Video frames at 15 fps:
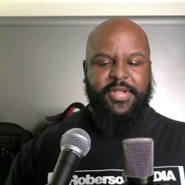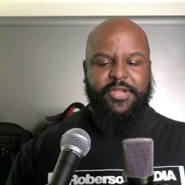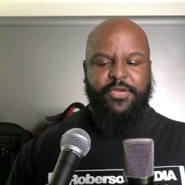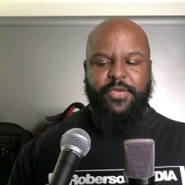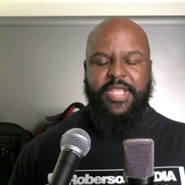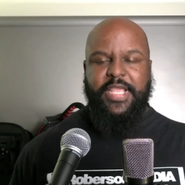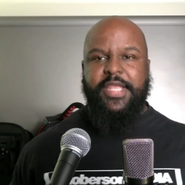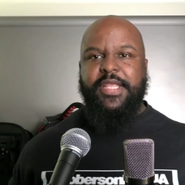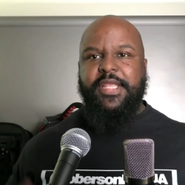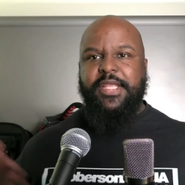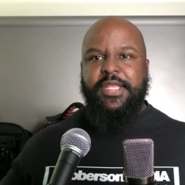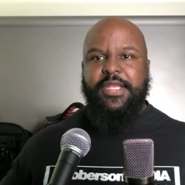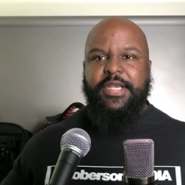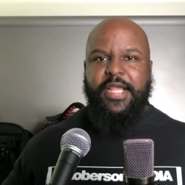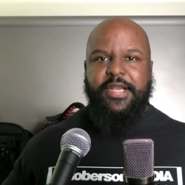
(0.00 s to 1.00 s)
Okay,
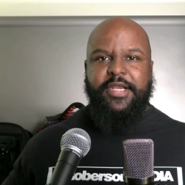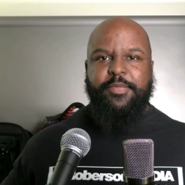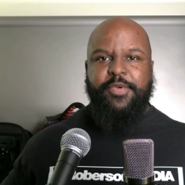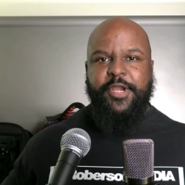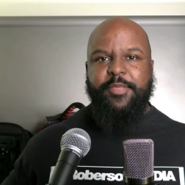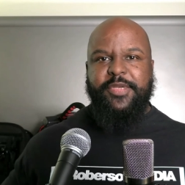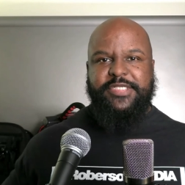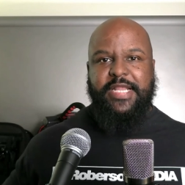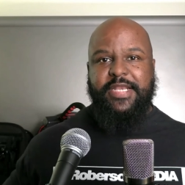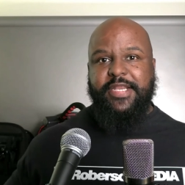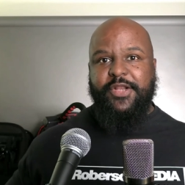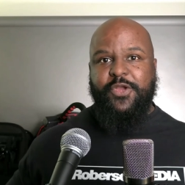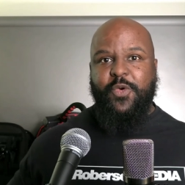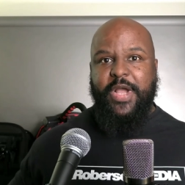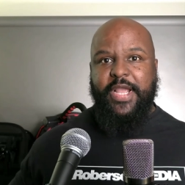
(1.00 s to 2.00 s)
now they're pretty much
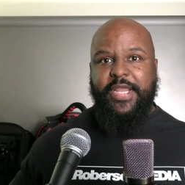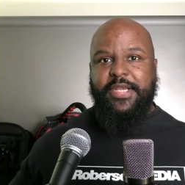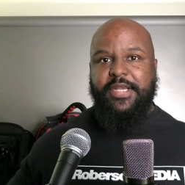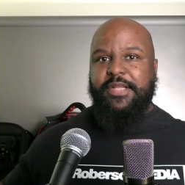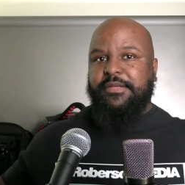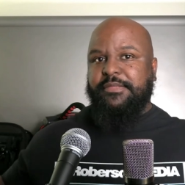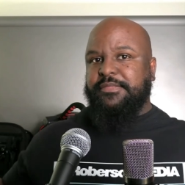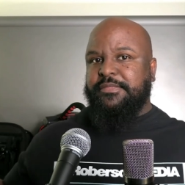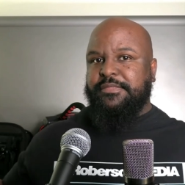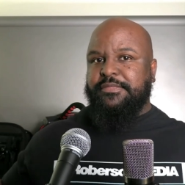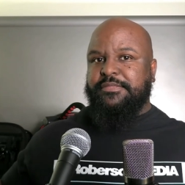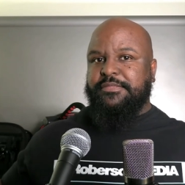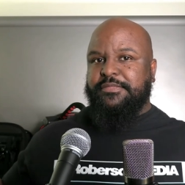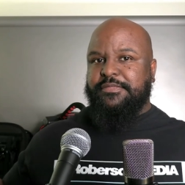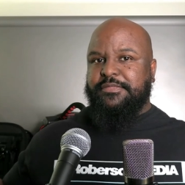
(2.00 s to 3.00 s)
identical height.
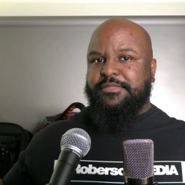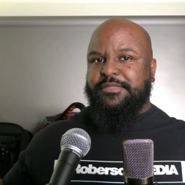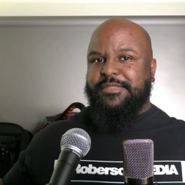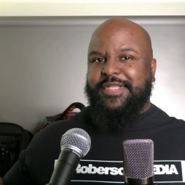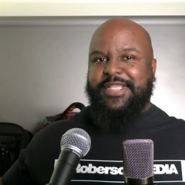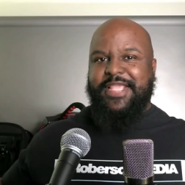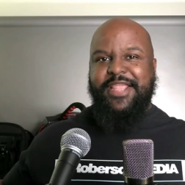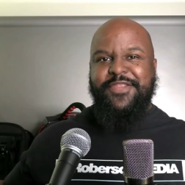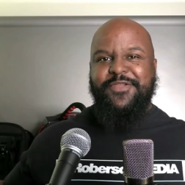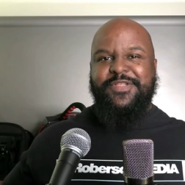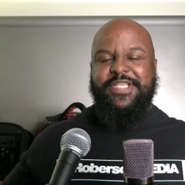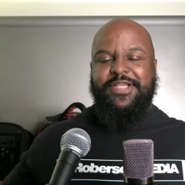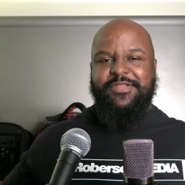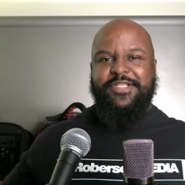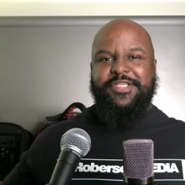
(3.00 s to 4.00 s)
Can you
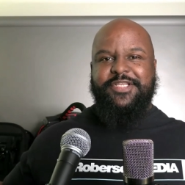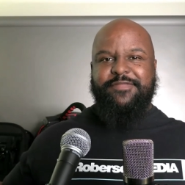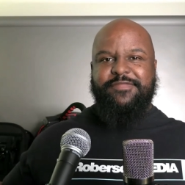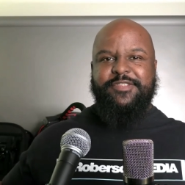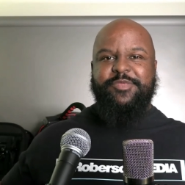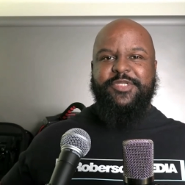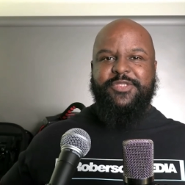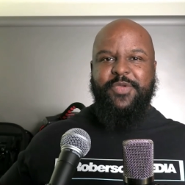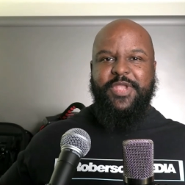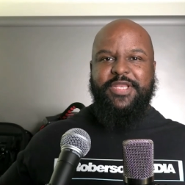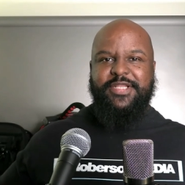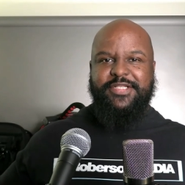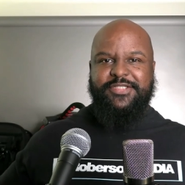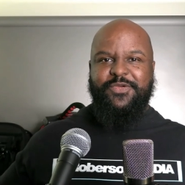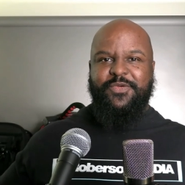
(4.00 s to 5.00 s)
tell the difference
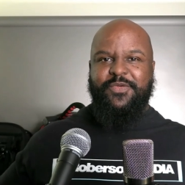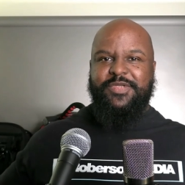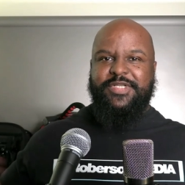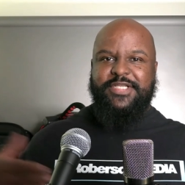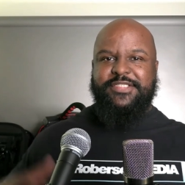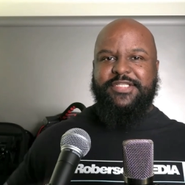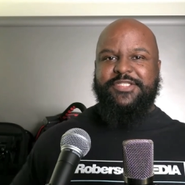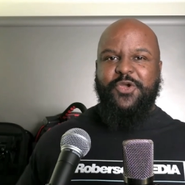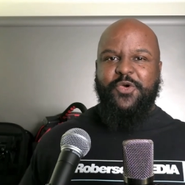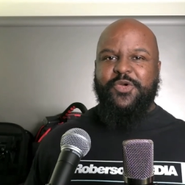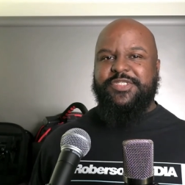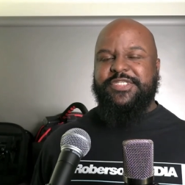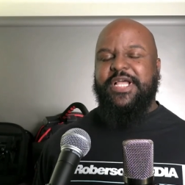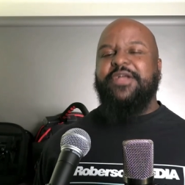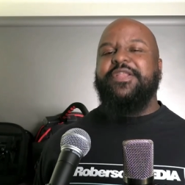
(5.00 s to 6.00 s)
between the two? Does the
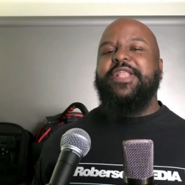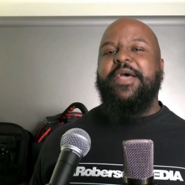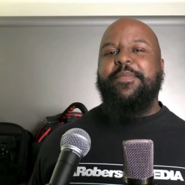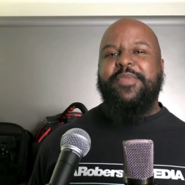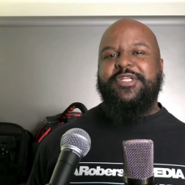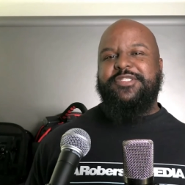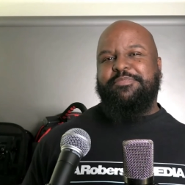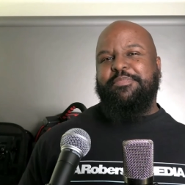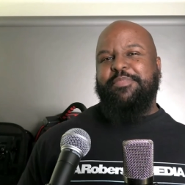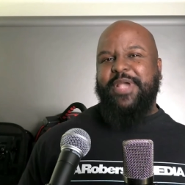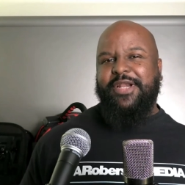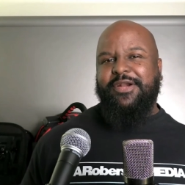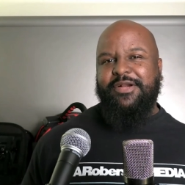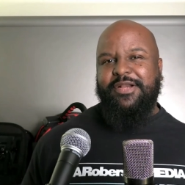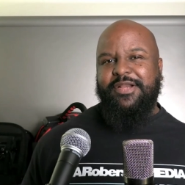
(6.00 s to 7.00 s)
Tonor sound that much
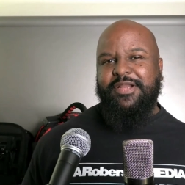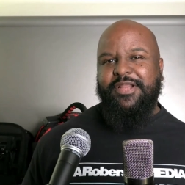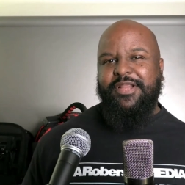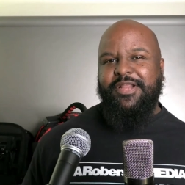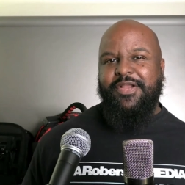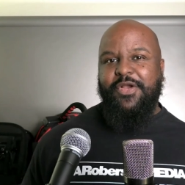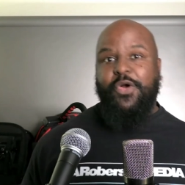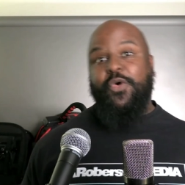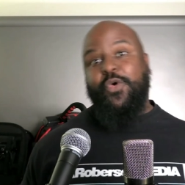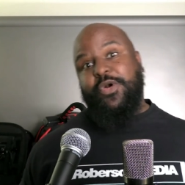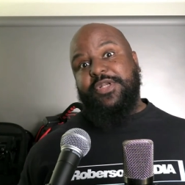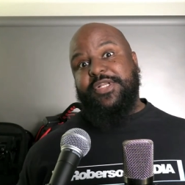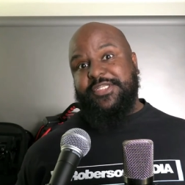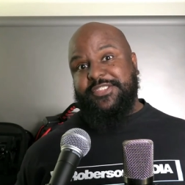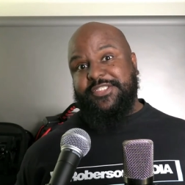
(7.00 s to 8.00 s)
better?
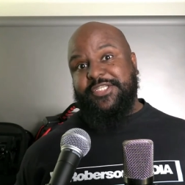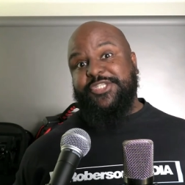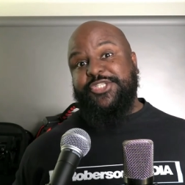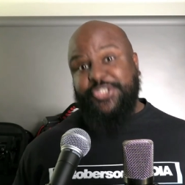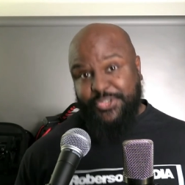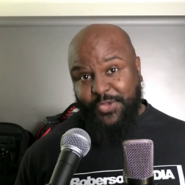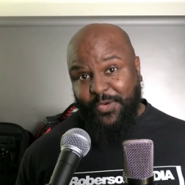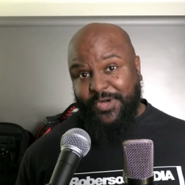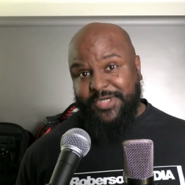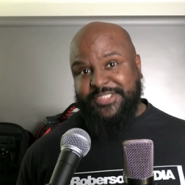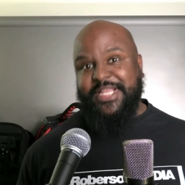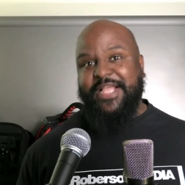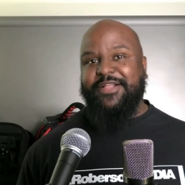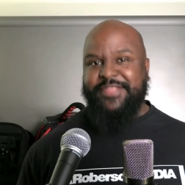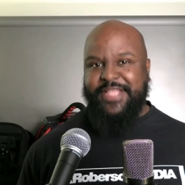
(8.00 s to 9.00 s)
or does the Shure
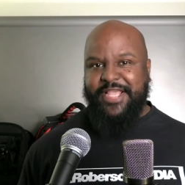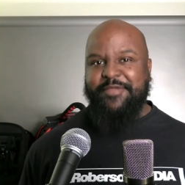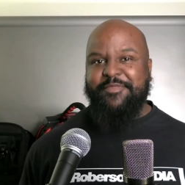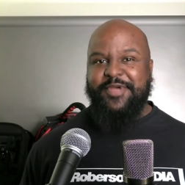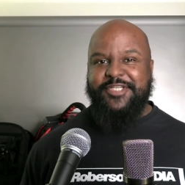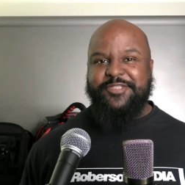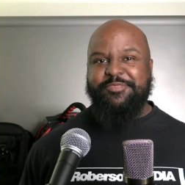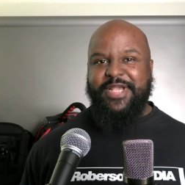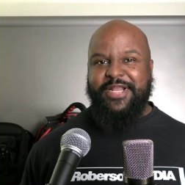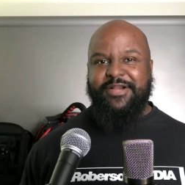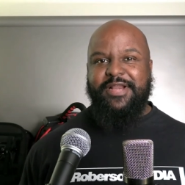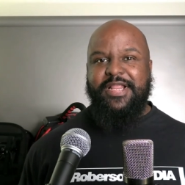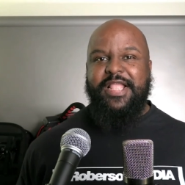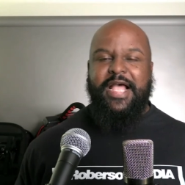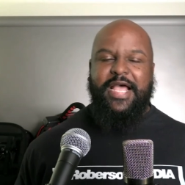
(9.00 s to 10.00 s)
sound that much better?